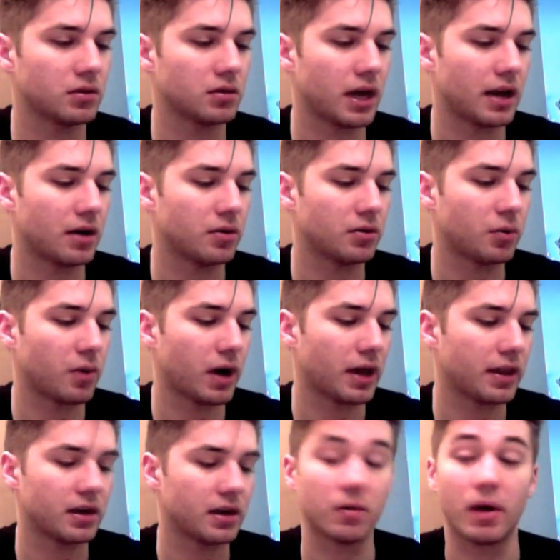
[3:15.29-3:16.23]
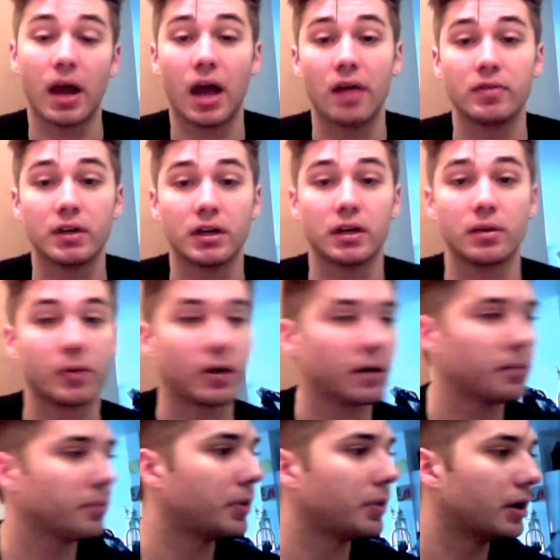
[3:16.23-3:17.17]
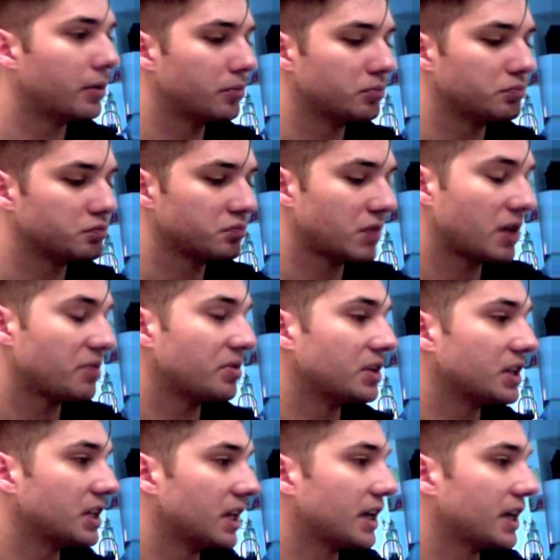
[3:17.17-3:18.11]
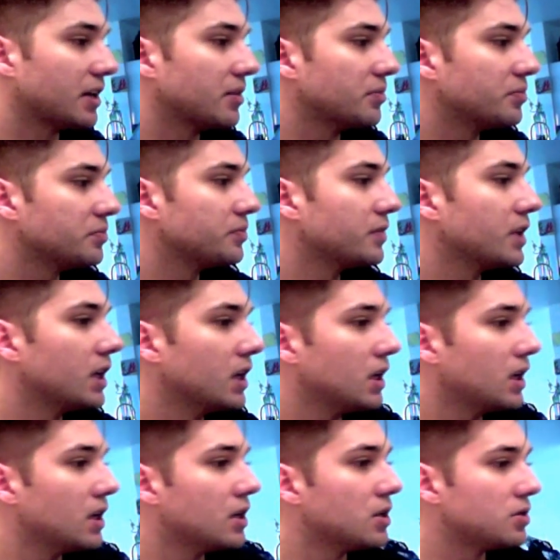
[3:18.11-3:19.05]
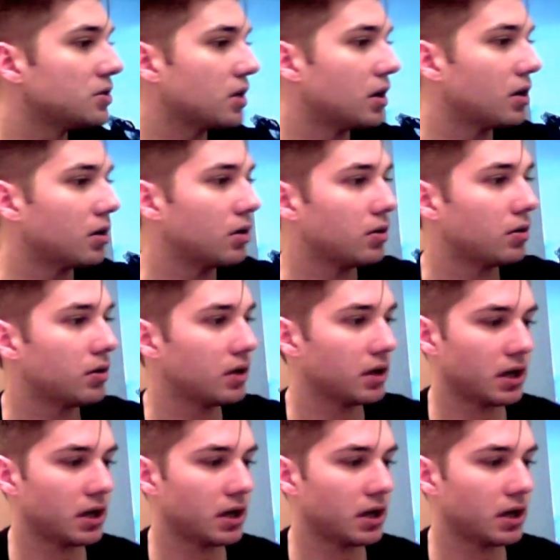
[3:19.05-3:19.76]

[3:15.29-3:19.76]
I don't know why they don't have it anymore, but I really like it. So